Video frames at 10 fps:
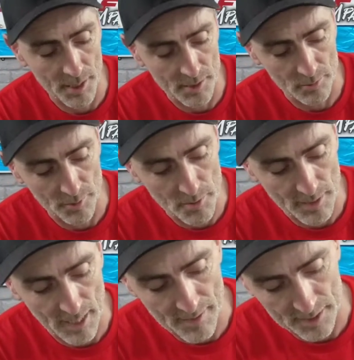spray gun, when
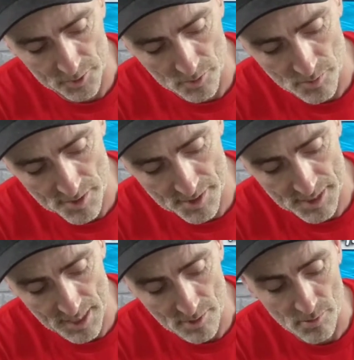you get the actual
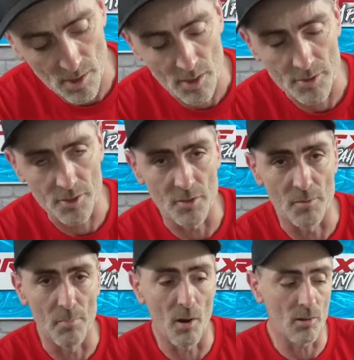seal to
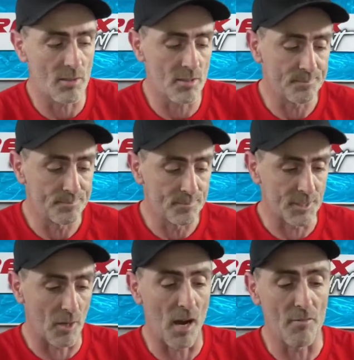the box.
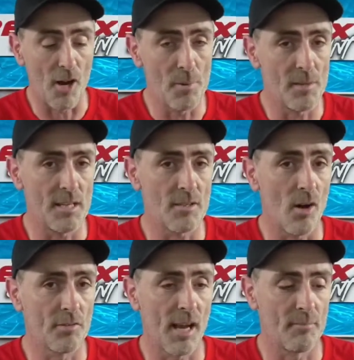So I've opened this
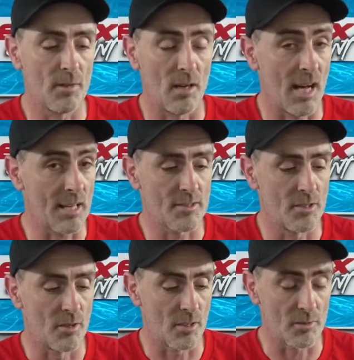off camera. I had
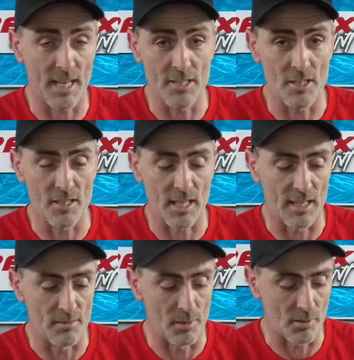to because I was itching to
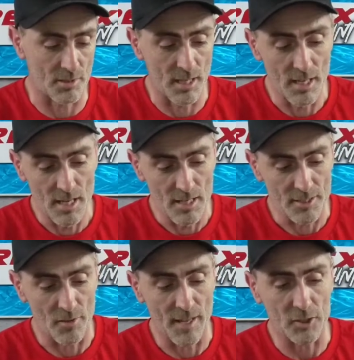get in the box.
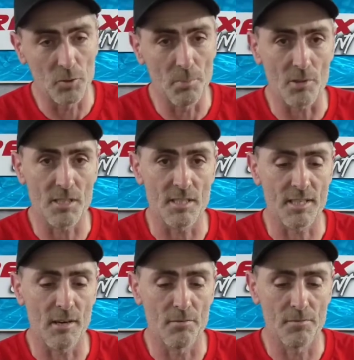So the actual box
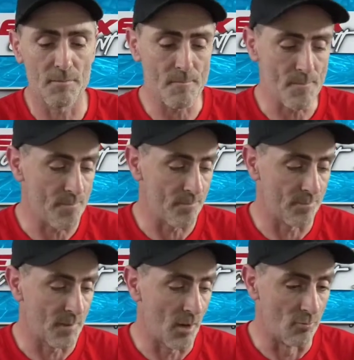itself,
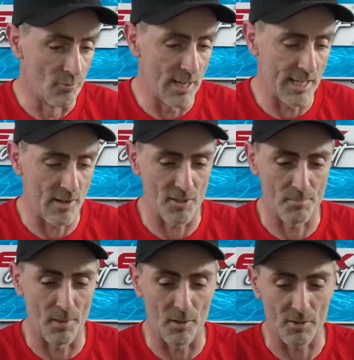really nice
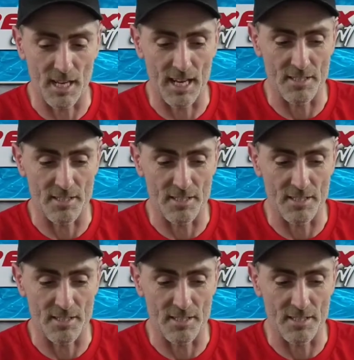box.